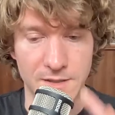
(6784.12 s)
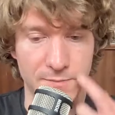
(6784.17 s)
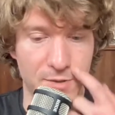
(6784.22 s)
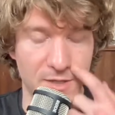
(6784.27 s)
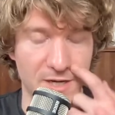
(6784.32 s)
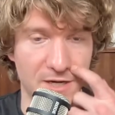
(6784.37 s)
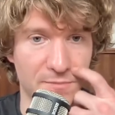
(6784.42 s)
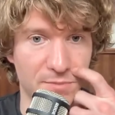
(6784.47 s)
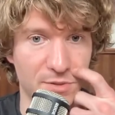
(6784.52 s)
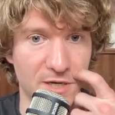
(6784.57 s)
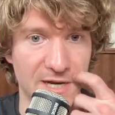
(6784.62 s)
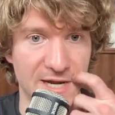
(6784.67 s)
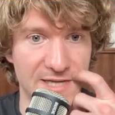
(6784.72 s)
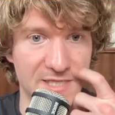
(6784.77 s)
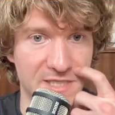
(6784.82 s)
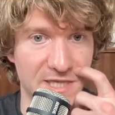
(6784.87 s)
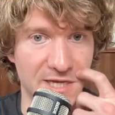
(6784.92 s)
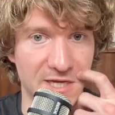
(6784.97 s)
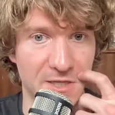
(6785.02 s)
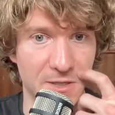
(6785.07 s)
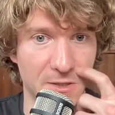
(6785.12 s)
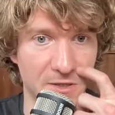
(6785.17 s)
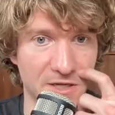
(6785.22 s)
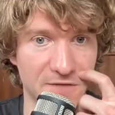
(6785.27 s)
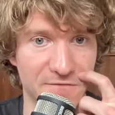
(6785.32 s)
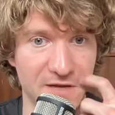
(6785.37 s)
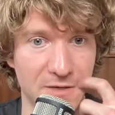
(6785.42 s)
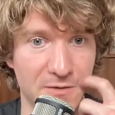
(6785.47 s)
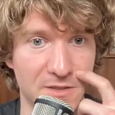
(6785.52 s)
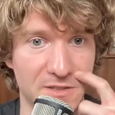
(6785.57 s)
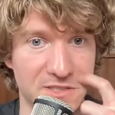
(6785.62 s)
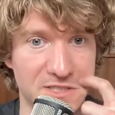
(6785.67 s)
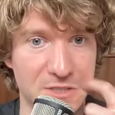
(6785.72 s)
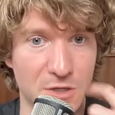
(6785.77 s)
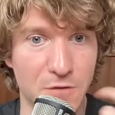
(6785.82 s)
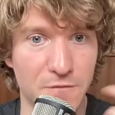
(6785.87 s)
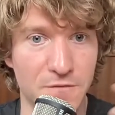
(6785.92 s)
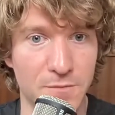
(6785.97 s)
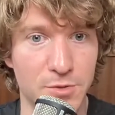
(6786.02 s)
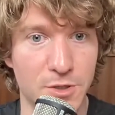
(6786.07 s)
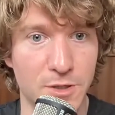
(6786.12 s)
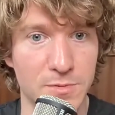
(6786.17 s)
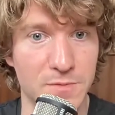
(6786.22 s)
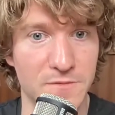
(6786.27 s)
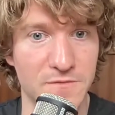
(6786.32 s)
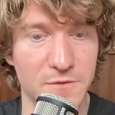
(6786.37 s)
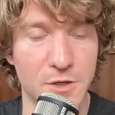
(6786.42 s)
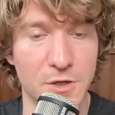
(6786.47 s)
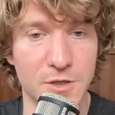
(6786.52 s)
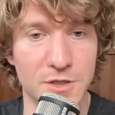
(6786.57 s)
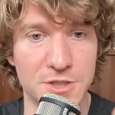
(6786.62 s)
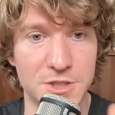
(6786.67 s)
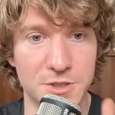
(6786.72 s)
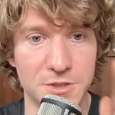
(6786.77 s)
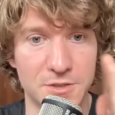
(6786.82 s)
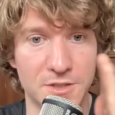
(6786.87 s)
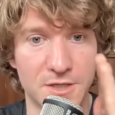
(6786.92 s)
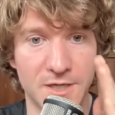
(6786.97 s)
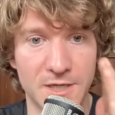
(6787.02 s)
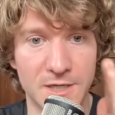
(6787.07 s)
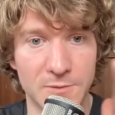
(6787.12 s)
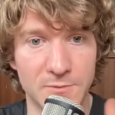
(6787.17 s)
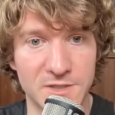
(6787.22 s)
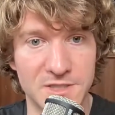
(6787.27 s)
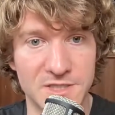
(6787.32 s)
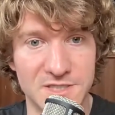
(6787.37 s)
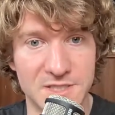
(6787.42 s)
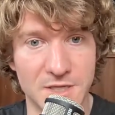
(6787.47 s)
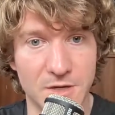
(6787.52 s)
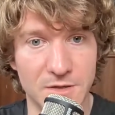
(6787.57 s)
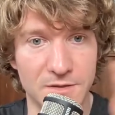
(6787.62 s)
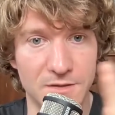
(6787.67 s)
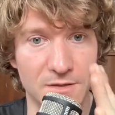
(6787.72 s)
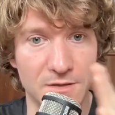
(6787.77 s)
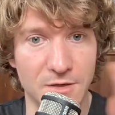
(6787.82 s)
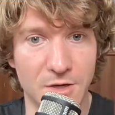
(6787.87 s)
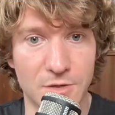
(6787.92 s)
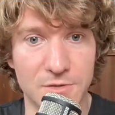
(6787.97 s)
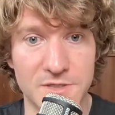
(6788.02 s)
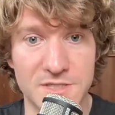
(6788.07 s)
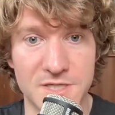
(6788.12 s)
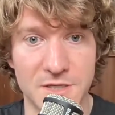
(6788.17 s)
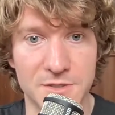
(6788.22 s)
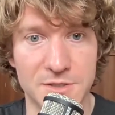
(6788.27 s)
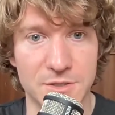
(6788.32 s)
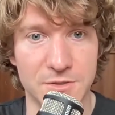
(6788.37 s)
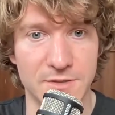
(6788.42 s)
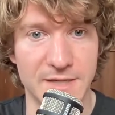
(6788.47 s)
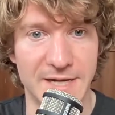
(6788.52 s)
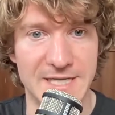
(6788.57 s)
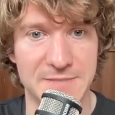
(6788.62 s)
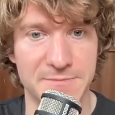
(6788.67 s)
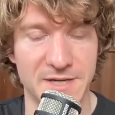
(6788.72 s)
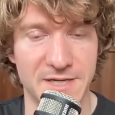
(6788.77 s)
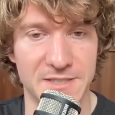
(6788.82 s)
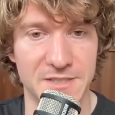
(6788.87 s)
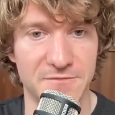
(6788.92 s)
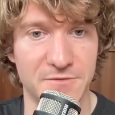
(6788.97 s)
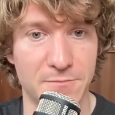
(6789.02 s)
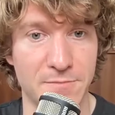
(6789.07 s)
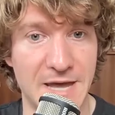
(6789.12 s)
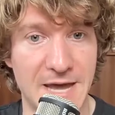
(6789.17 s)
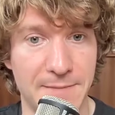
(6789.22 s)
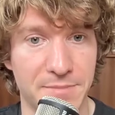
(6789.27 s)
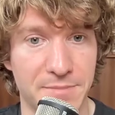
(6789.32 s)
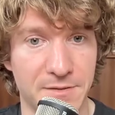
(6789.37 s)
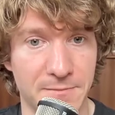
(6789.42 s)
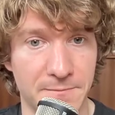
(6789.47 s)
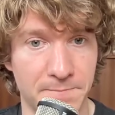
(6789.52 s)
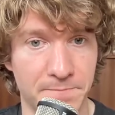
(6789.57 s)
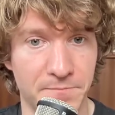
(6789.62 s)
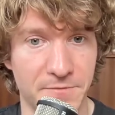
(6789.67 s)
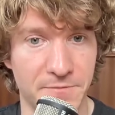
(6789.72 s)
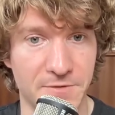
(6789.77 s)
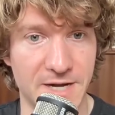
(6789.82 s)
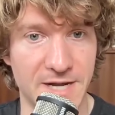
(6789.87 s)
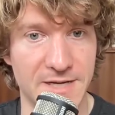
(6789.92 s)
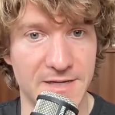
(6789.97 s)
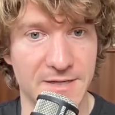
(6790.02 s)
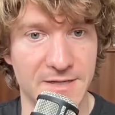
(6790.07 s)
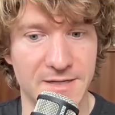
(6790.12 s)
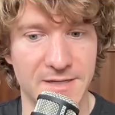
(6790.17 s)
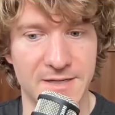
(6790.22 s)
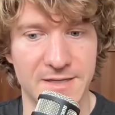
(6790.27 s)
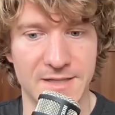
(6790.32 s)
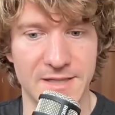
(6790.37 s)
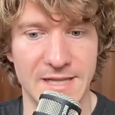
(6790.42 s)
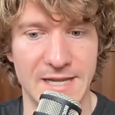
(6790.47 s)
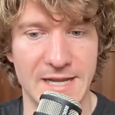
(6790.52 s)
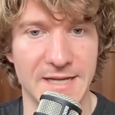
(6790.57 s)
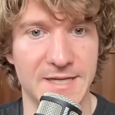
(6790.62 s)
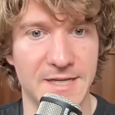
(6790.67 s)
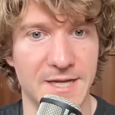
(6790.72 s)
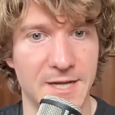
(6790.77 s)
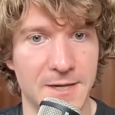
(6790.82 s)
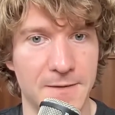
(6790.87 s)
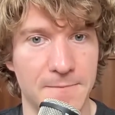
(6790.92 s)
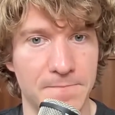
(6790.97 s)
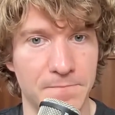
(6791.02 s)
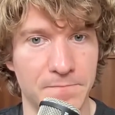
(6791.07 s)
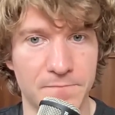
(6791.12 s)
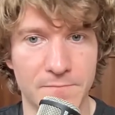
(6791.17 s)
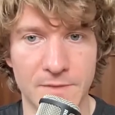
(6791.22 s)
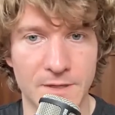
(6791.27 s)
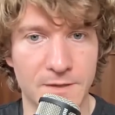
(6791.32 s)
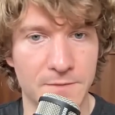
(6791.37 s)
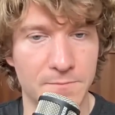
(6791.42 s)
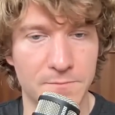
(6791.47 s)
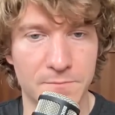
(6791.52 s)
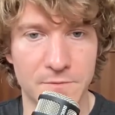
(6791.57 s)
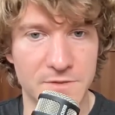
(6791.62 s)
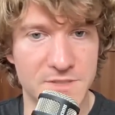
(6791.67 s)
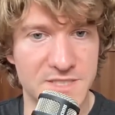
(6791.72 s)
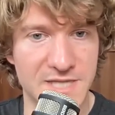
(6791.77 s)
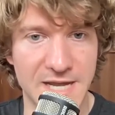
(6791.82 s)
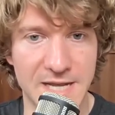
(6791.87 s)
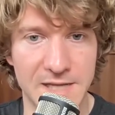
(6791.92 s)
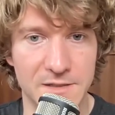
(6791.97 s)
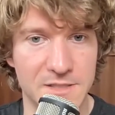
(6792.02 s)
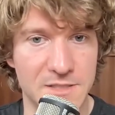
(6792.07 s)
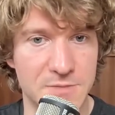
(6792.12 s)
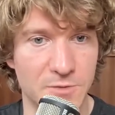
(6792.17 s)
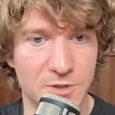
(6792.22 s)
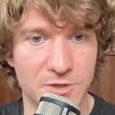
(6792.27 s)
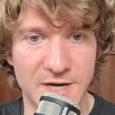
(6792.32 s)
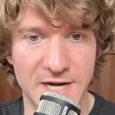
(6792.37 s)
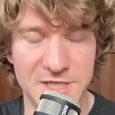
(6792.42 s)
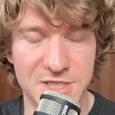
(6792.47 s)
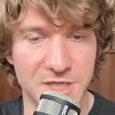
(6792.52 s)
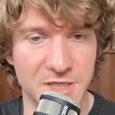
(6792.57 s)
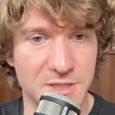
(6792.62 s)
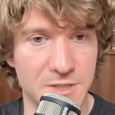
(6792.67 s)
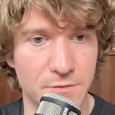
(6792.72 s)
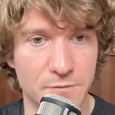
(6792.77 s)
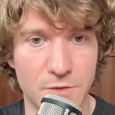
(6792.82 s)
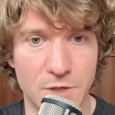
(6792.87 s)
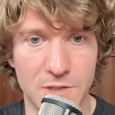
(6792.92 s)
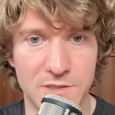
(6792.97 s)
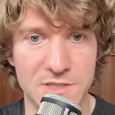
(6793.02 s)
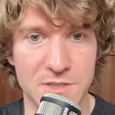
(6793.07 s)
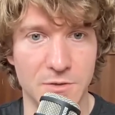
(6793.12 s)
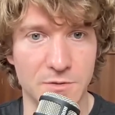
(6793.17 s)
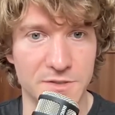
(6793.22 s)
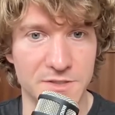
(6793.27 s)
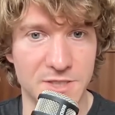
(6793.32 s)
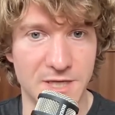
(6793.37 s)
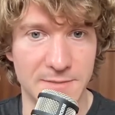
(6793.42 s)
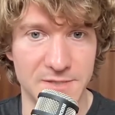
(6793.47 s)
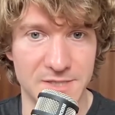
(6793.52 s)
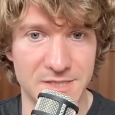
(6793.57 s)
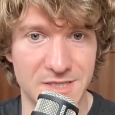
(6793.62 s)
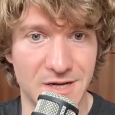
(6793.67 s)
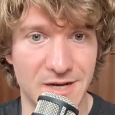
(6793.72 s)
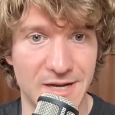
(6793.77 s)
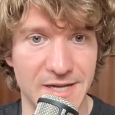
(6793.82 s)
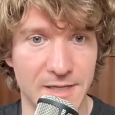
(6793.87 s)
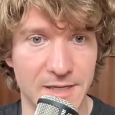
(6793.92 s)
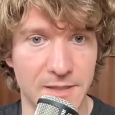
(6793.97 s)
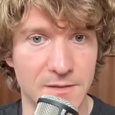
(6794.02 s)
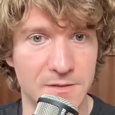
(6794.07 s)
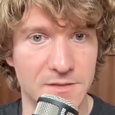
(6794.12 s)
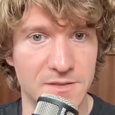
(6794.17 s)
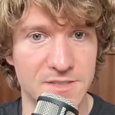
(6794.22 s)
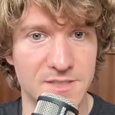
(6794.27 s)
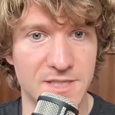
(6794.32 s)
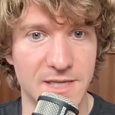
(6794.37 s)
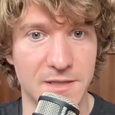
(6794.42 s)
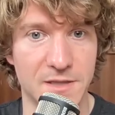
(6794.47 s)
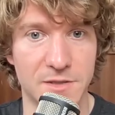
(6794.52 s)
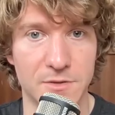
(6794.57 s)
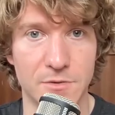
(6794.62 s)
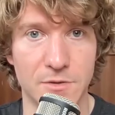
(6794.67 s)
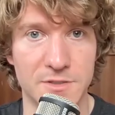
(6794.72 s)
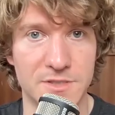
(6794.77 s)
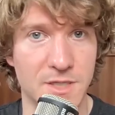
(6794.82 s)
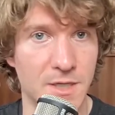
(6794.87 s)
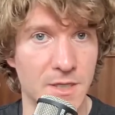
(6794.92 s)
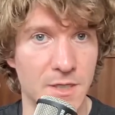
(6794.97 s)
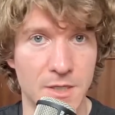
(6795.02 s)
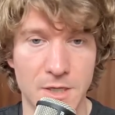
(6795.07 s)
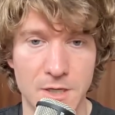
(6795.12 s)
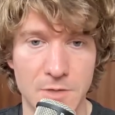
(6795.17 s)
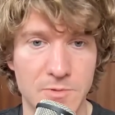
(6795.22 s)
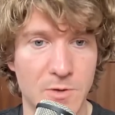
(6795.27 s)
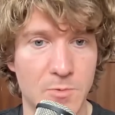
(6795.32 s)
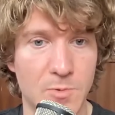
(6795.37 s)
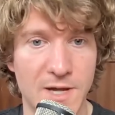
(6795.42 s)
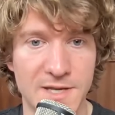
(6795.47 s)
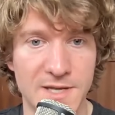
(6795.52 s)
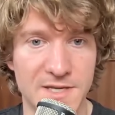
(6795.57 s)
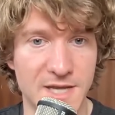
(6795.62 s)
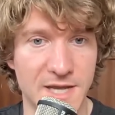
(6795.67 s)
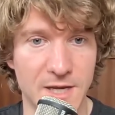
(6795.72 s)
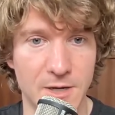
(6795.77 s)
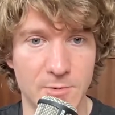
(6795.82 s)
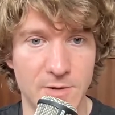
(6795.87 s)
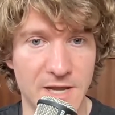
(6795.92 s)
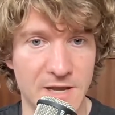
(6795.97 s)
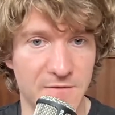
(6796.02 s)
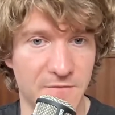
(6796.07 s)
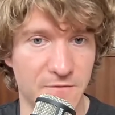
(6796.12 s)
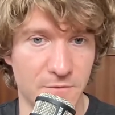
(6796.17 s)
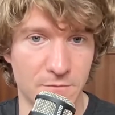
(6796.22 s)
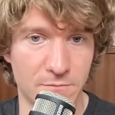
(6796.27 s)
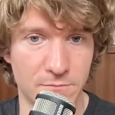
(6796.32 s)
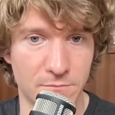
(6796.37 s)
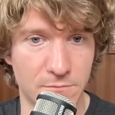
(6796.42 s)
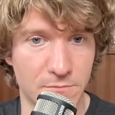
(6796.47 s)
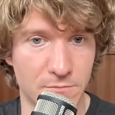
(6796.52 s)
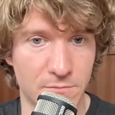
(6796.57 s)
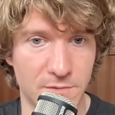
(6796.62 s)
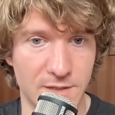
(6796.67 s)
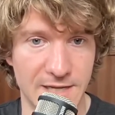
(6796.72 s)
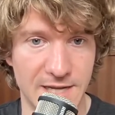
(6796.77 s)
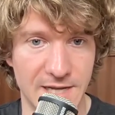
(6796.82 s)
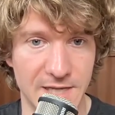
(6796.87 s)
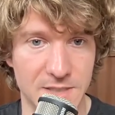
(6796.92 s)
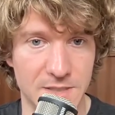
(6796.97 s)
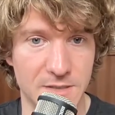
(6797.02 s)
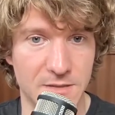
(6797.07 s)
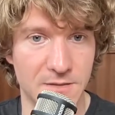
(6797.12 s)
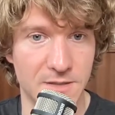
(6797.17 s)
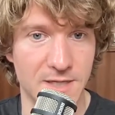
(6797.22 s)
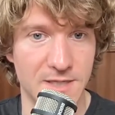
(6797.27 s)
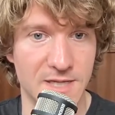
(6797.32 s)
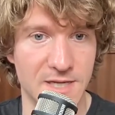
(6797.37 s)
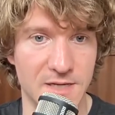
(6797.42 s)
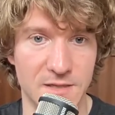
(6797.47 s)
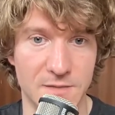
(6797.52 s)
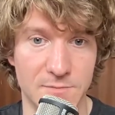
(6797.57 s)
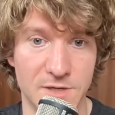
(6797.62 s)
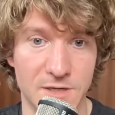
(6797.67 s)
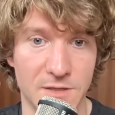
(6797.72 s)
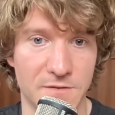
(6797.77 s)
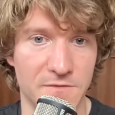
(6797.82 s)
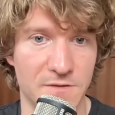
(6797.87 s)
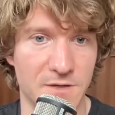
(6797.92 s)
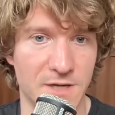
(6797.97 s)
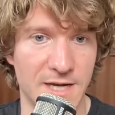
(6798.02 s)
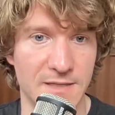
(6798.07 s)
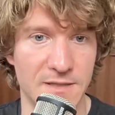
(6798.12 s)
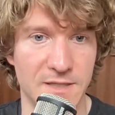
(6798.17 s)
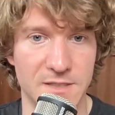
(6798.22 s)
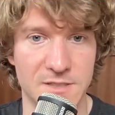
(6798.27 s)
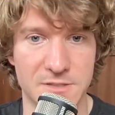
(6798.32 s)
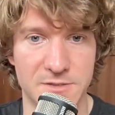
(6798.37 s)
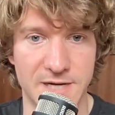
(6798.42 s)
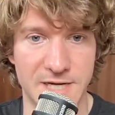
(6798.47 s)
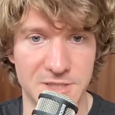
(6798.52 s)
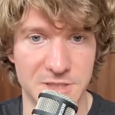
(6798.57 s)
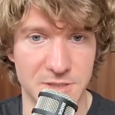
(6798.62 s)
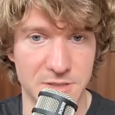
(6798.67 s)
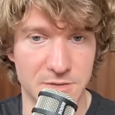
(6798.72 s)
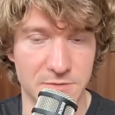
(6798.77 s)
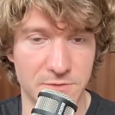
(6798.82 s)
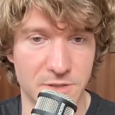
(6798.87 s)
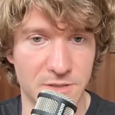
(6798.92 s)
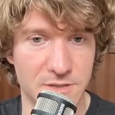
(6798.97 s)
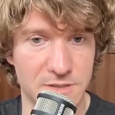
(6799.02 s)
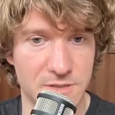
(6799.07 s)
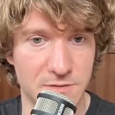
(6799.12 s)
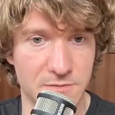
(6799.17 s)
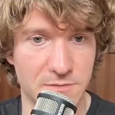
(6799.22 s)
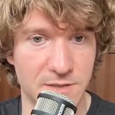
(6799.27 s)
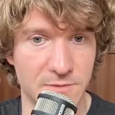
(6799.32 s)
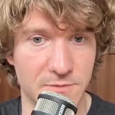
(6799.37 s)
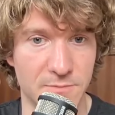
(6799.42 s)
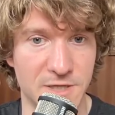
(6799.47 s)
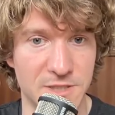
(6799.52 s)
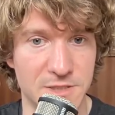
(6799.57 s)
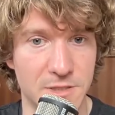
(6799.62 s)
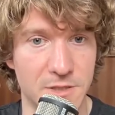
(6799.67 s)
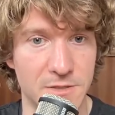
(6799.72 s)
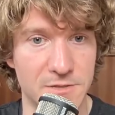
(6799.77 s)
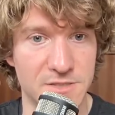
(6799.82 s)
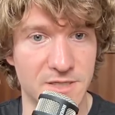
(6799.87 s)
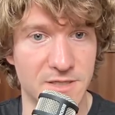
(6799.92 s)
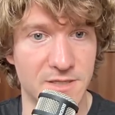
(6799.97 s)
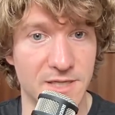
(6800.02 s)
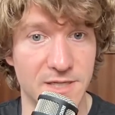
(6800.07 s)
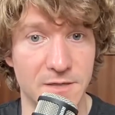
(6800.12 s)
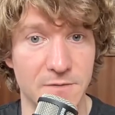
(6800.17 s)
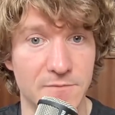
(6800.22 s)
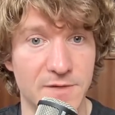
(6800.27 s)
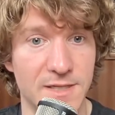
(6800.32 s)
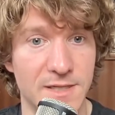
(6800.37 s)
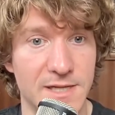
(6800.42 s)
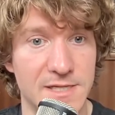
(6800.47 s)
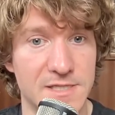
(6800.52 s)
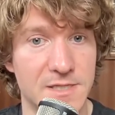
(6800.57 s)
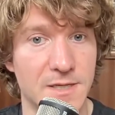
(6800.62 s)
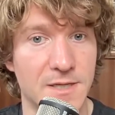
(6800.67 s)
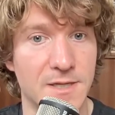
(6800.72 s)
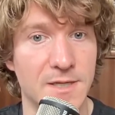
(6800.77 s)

they put out a prize like, look, if anyone can solve the problem of longitude, which is the horizontal aspect of a map, right? Like sailors were crashing into rocks all the time and dying because they thought, oh, we're one day away from land. And then in the middle of the night, they just crash into the rocks. They were much closer. They didn't realize.